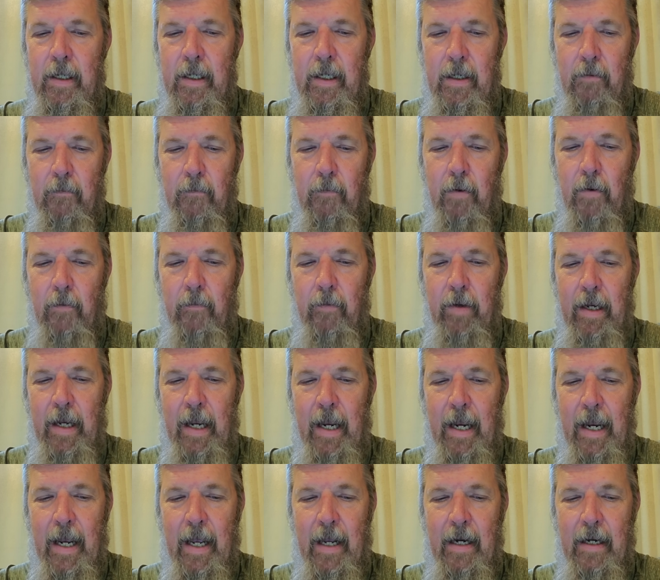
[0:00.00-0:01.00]
in what we
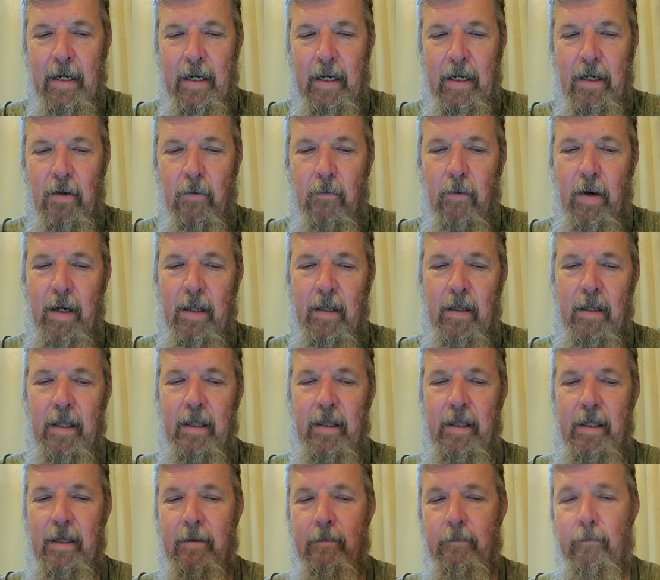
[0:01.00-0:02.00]
had in the way of
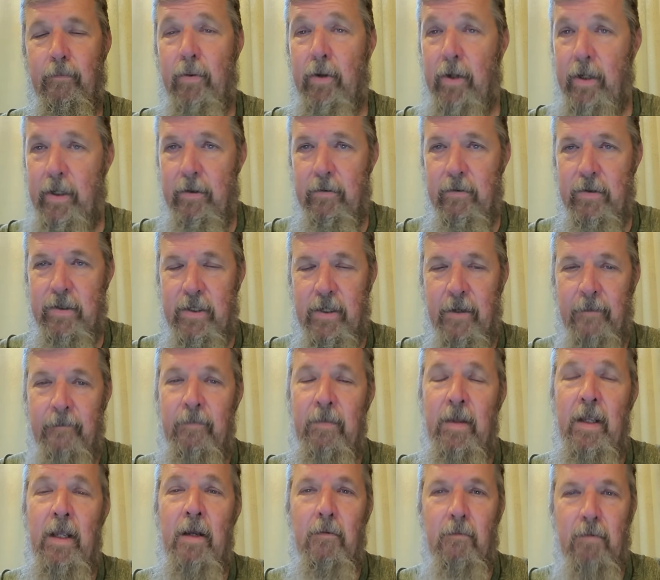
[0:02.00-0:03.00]
lithium produced
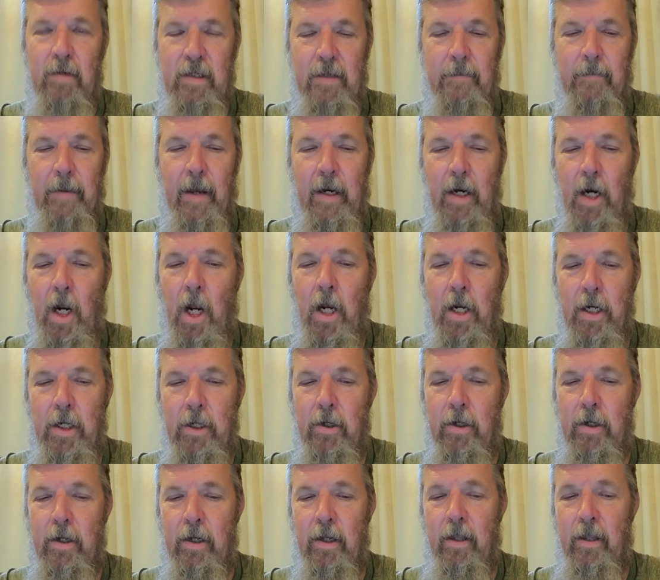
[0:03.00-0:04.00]
was about
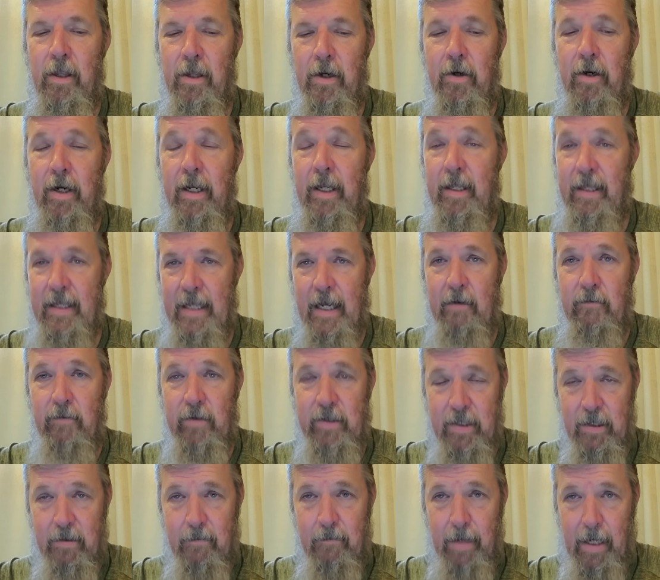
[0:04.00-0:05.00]

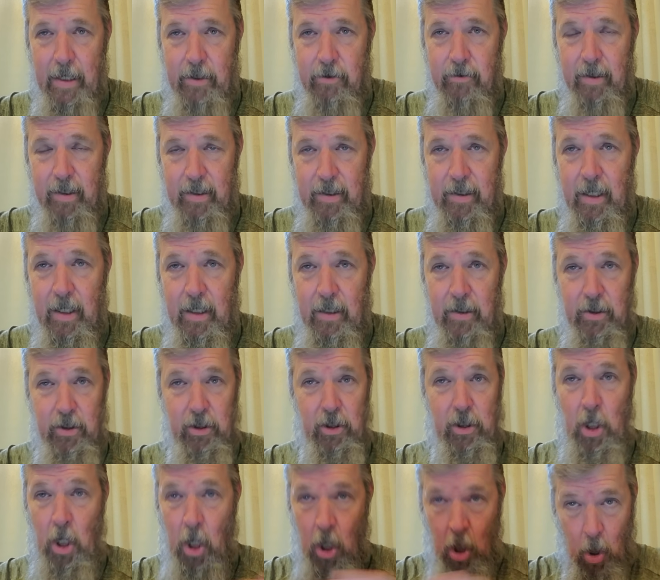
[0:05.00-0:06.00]
130,000 metric
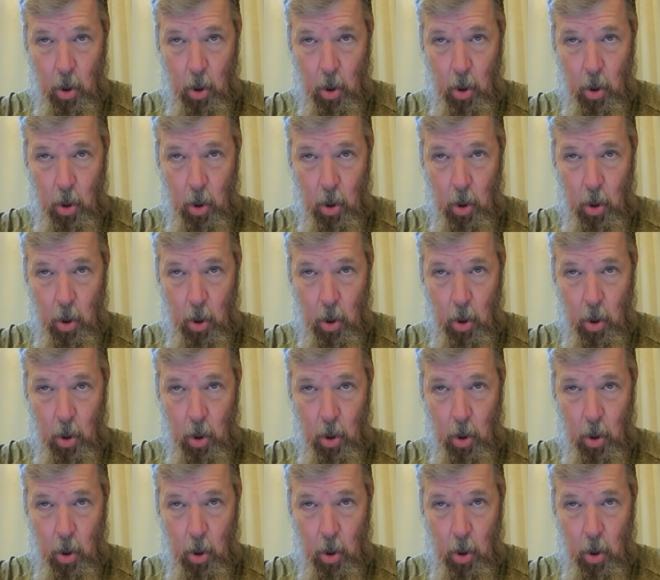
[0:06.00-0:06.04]
tons